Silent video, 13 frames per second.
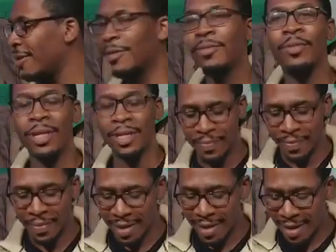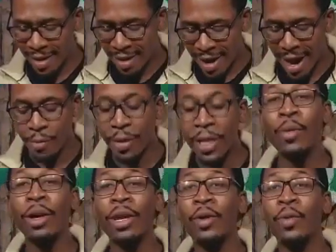well, I really
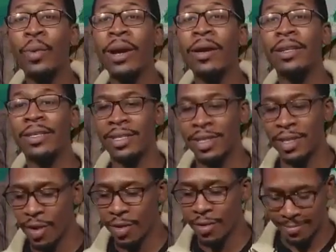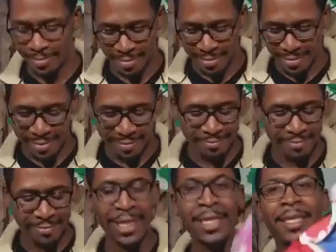wanted to wear it, so
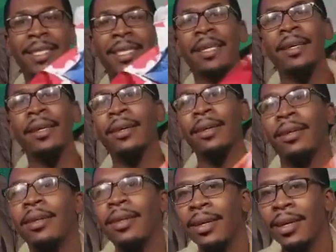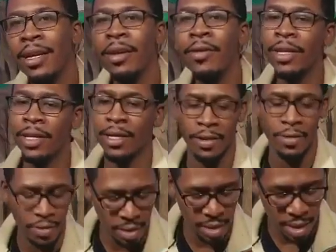let's see. Here we
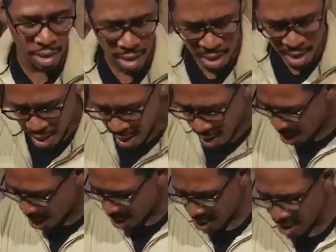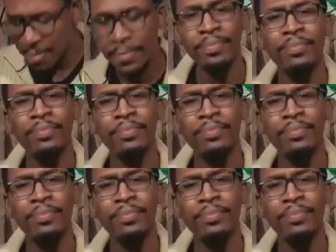go. How